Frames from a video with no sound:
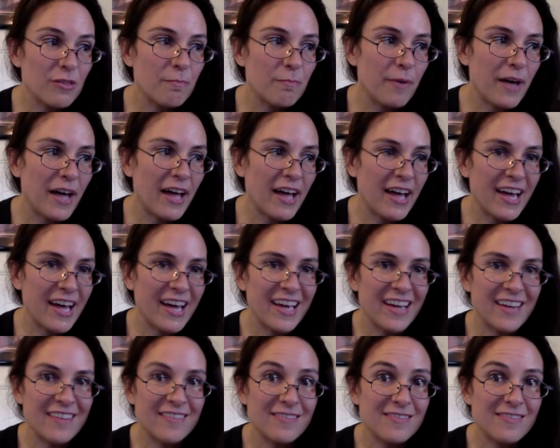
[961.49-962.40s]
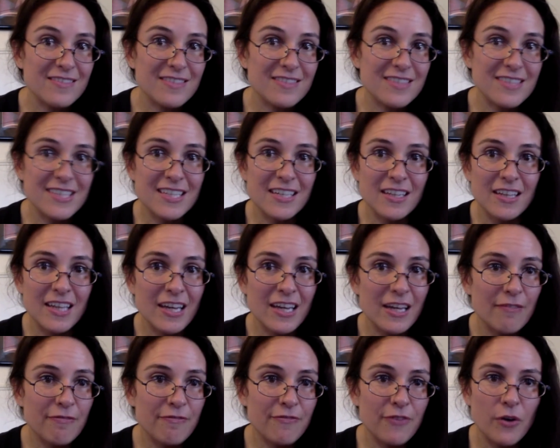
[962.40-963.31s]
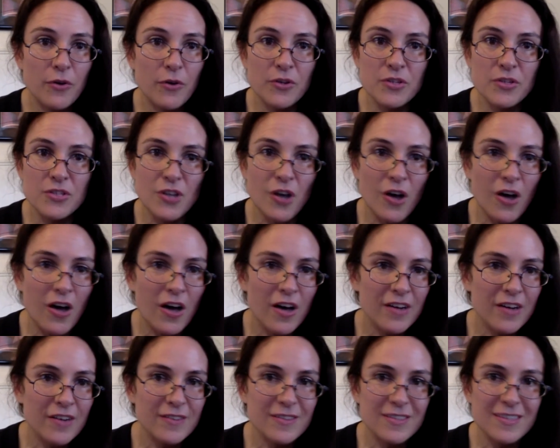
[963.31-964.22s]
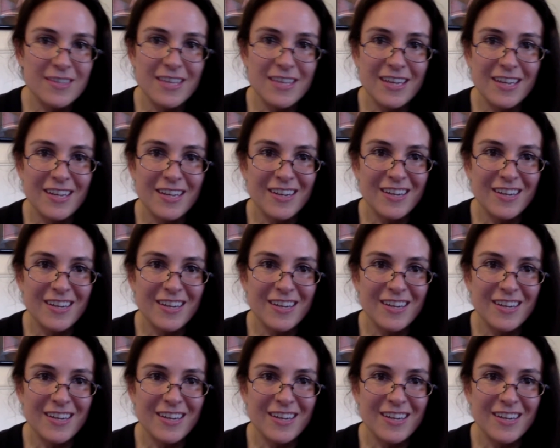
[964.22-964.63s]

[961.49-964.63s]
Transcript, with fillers: by silly folk songs that